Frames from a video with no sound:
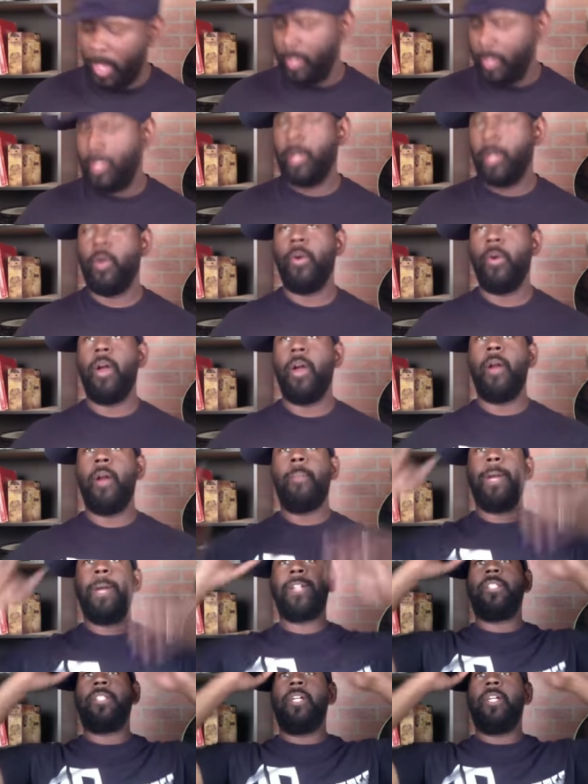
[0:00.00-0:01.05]
uh, going on
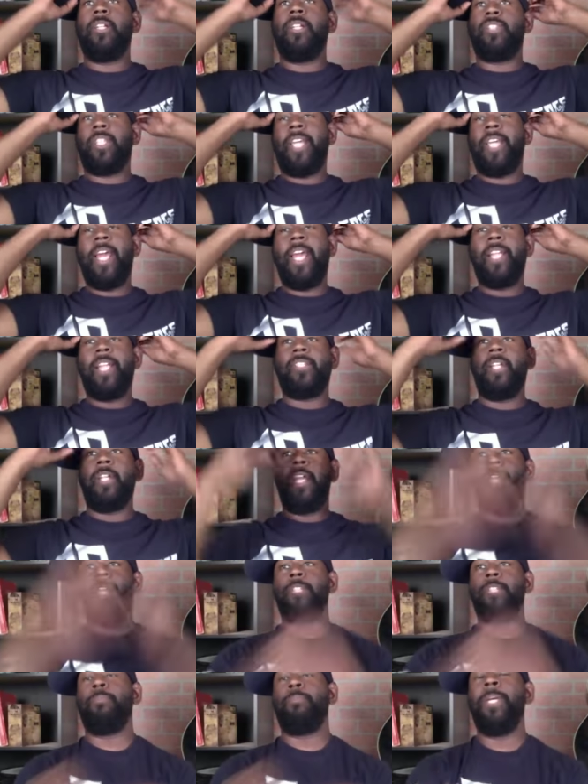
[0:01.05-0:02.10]
about uh, Zacchaeus and, and,
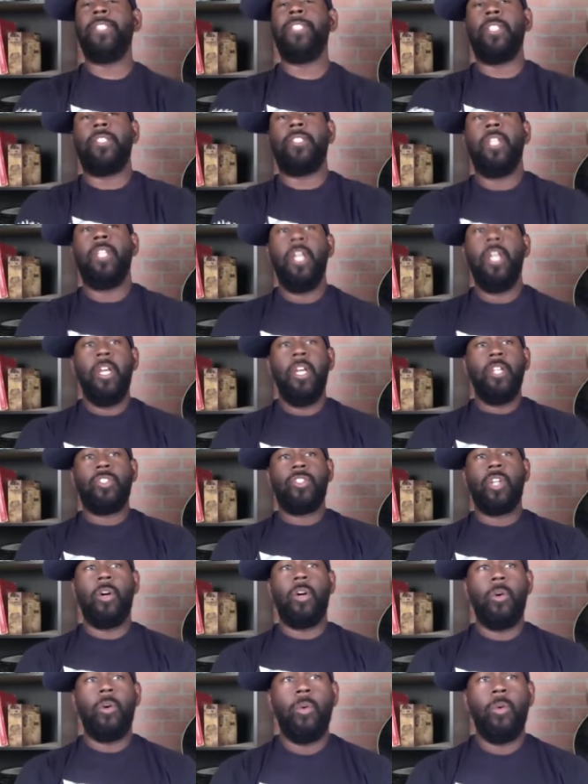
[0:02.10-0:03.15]
his business.
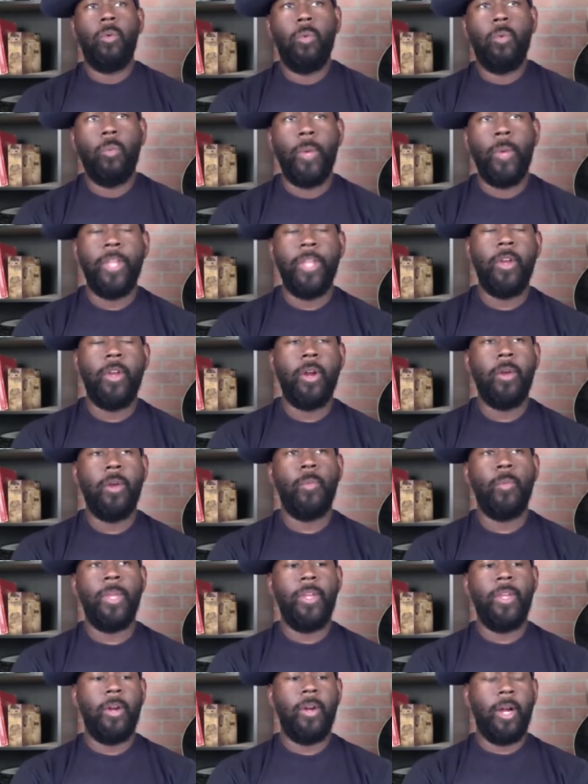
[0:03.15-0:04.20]
So when you're when
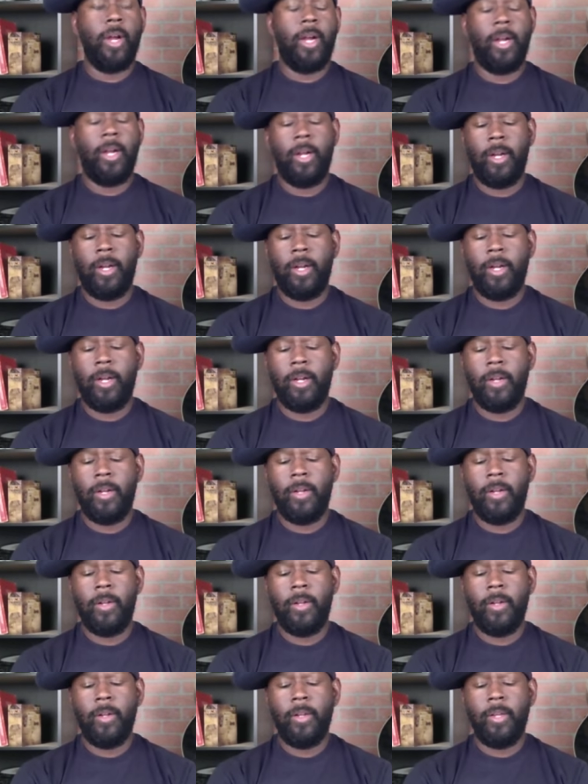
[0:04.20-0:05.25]
you're uh,
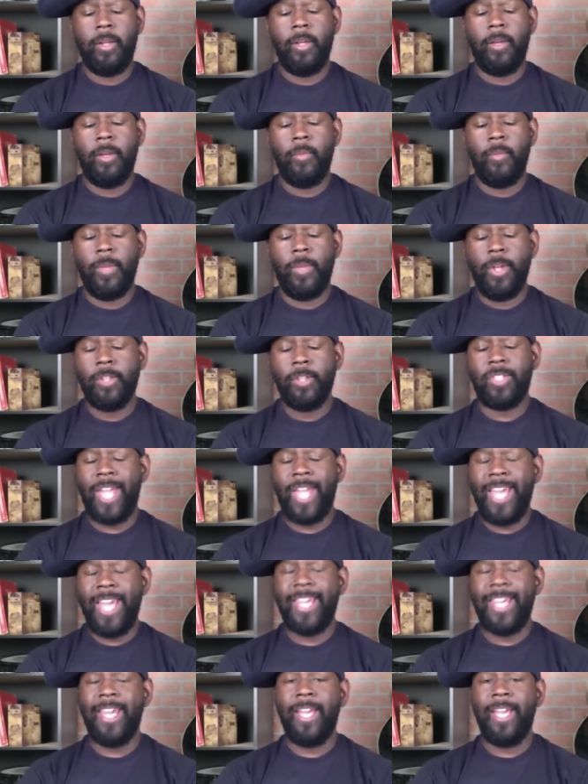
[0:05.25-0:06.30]
when you're
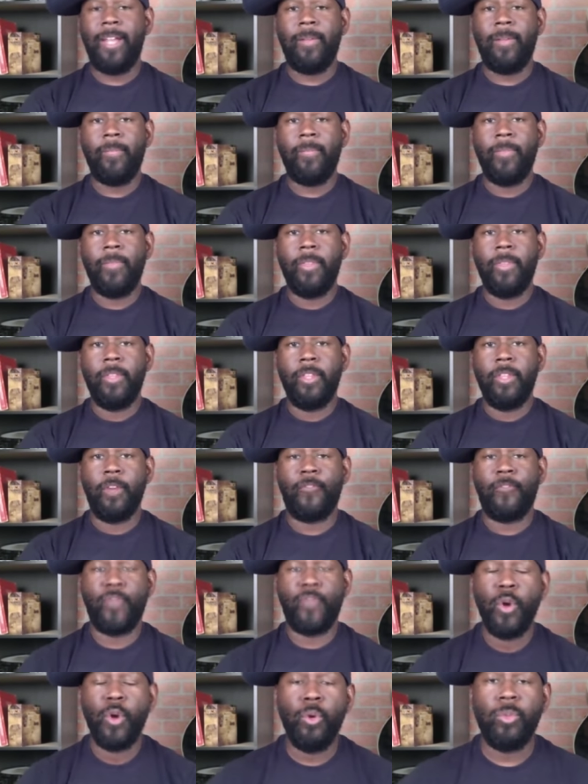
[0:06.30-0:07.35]
taking the
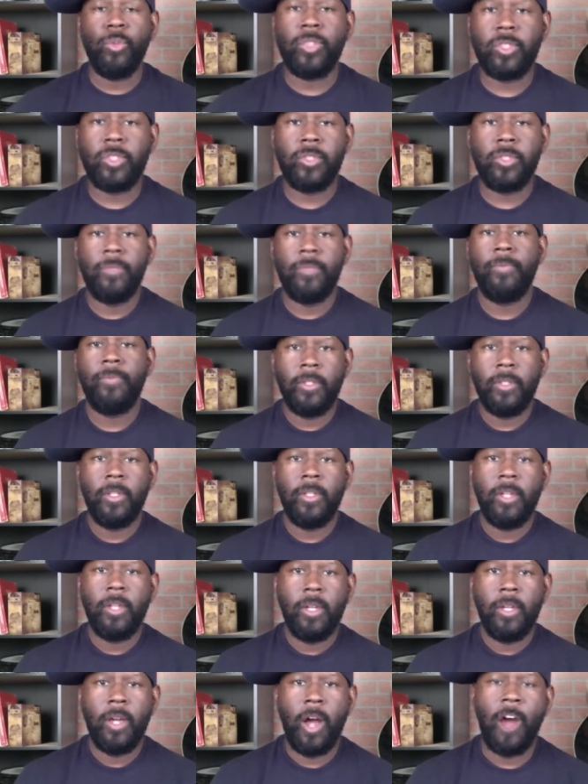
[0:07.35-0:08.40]
fruits
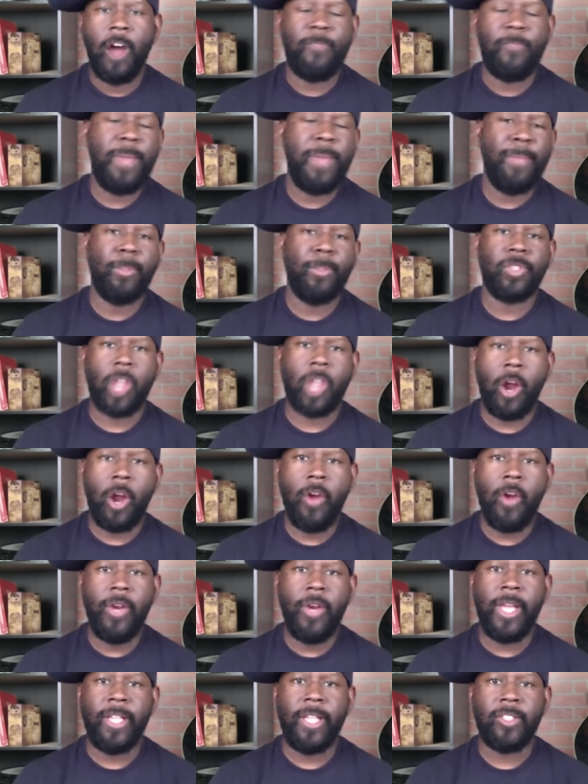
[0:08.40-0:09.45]
of people's
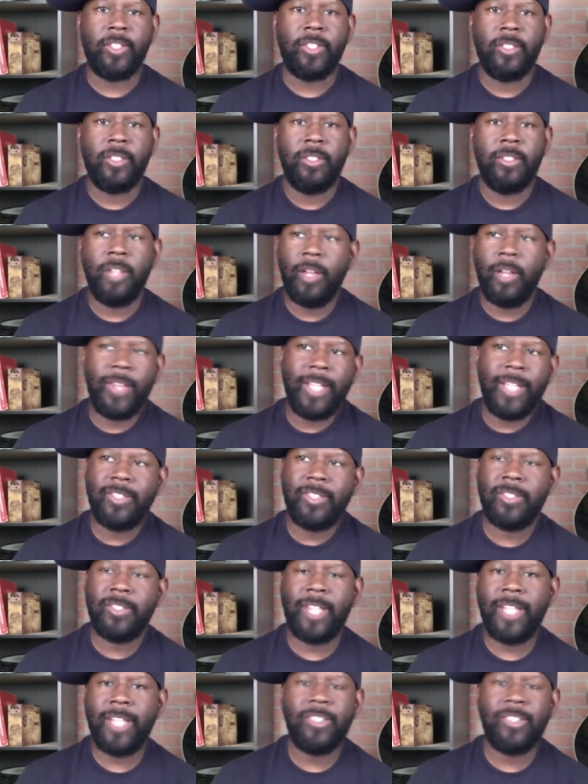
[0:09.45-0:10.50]
earnings, y'all, that's
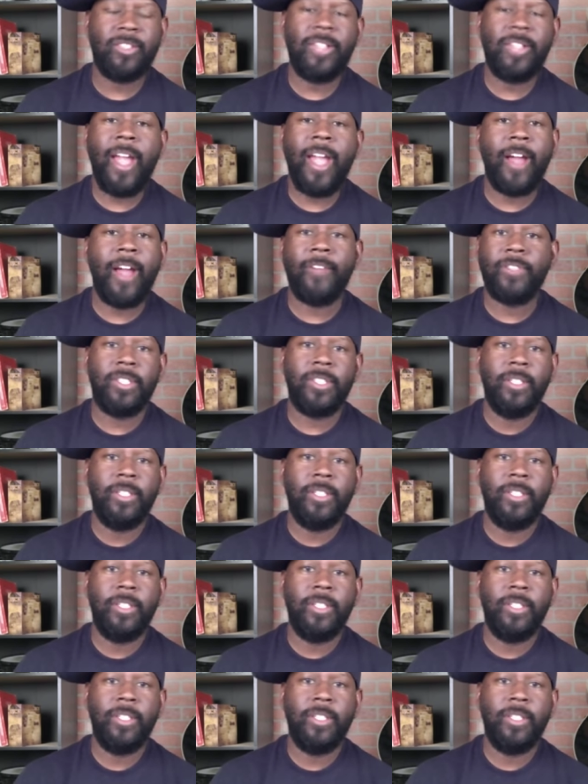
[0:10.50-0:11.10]
that's theft.